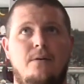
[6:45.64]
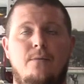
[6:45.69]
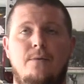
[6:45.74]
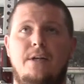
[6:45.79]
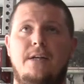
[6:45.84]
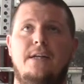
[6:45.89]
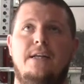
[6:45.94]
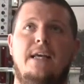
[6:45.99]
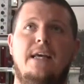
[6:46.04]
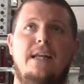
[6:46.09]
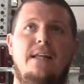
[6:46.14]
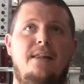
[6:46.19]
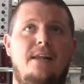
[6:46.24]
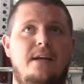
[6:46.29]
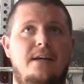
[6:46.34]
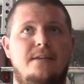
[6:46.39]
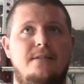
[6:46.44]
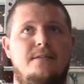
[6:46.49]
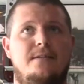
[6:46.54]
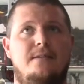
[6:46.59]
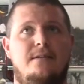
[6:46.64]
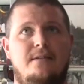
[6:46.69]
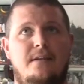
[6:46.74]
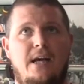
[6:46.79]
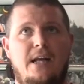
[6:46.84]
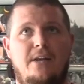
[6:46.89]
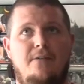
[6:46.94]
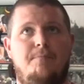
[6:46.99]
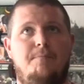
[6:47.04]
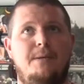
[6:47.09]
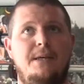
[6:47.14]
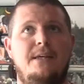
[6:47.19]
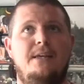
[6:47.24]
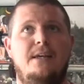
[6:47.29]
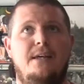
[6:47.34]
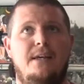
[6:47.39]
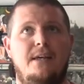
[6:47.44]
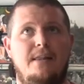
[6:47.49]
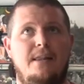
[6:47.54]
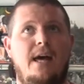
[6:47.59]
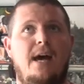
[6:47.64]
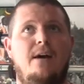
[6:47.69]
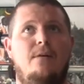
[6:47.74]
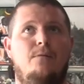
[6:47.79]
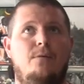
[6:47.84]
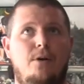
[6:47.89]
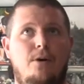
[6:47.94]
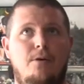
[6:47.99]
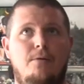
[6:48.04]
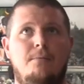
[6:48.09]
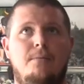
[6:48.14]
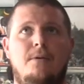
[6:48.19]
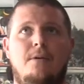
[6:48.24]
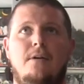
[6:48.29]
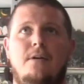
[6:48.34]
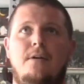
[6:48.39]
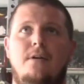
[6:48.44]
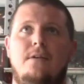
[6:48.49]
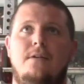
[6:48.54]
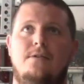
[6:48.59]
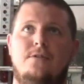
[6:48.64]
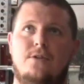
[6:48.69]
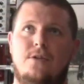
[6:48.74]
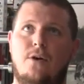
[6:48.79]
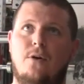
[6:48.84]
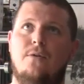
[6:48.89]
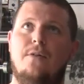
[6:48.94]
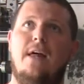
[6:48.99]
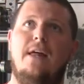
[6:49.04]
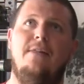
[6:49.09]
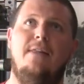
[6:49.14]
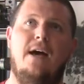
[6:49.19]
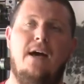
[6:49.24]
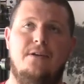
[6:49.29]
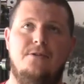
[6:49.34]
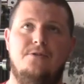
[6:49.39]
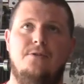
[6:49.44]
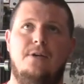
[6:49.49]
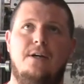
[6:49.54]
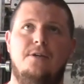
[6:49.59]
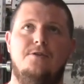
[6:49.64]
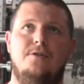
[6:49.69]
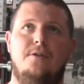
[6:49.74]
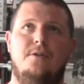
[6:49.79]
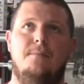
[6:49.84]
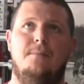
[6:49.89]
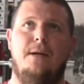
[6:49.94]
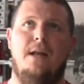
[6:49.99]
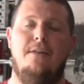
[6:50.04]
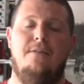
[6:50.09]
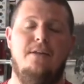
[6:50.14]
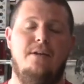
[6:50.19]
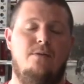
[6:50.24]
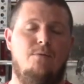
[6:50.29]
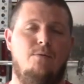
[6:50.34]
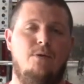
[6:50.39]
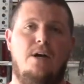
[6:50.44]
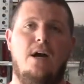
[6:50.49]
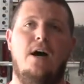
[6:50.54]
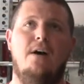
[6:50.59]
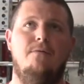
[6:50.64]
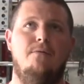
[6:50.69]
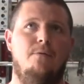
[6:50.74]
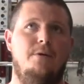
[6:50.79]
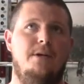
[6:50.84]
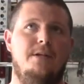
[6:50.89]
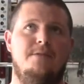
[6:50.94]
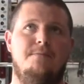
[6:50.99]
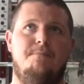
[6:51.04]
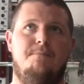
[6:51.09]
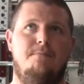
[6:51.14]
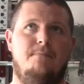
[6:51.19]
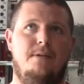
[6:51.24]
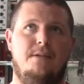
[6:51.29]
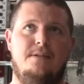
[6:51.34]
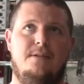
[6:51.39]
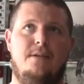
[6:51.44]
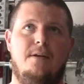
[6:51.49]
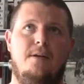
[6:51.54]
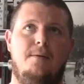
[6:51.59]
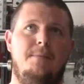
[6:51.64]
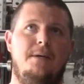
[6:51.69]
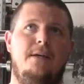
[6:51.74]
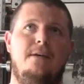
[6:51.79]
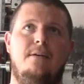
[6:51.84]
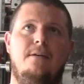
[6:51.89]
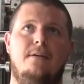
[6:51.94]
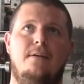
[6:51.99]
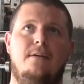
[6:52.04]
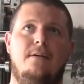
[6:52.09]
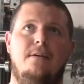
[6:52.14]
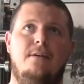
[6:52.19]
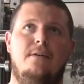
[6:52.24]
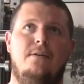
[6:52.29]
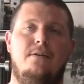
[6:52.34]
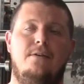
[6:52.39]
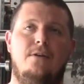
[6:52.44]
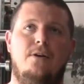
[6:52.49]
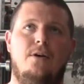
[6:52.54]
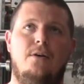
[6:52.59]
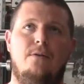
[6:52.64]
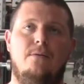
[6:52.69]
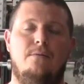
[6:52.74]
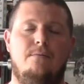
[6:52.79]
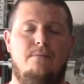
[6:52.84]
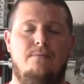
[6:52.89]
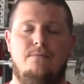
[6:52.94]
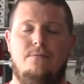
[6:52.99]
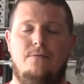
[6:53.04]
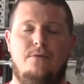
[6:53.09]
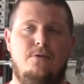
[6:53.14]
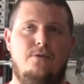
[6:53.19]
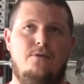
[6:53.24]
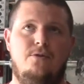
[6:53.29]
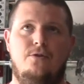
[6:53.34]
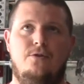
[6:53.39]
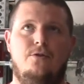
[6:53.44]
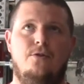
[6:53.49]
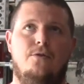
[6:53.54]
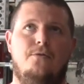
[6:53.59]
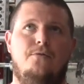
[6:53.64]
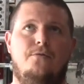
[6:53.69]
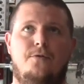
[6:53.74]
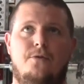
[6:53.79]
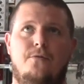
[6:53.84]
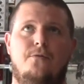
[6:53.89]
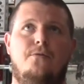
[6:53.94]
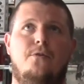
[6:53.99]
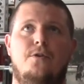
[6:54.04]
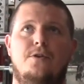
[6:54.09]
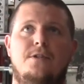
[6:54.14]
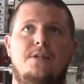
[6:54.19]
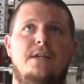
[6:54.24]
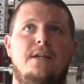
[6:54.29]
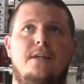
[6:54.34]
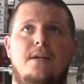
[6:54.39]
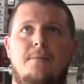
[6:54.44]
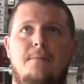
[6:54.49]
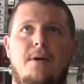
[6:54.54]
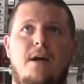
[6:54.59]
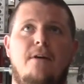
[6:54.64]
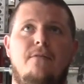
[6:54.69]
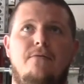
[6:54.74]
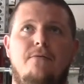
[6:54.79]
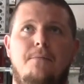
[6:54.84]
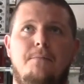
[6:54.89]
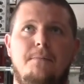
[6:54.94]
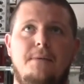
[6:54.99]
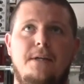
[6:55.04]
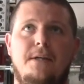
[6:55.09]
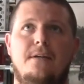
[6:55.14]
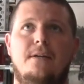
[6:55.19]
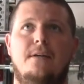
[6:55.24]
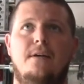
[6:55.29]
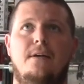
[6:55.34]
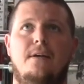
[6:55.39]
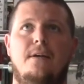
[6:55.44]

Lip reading: We need to get things kind of peaking in that realm to go then that direction. But I think recovery is going to be, your first thing coming off of me,